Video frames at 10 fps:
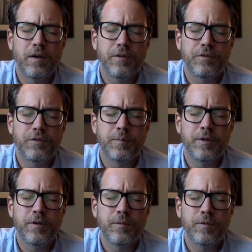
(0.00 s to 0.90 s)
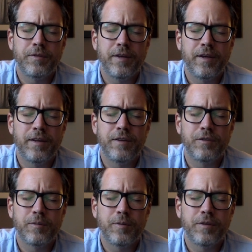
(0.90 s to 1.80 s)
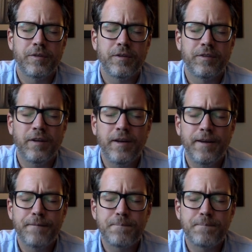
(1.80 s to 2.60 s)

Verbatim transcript: the sermon that was that took place on Sunday.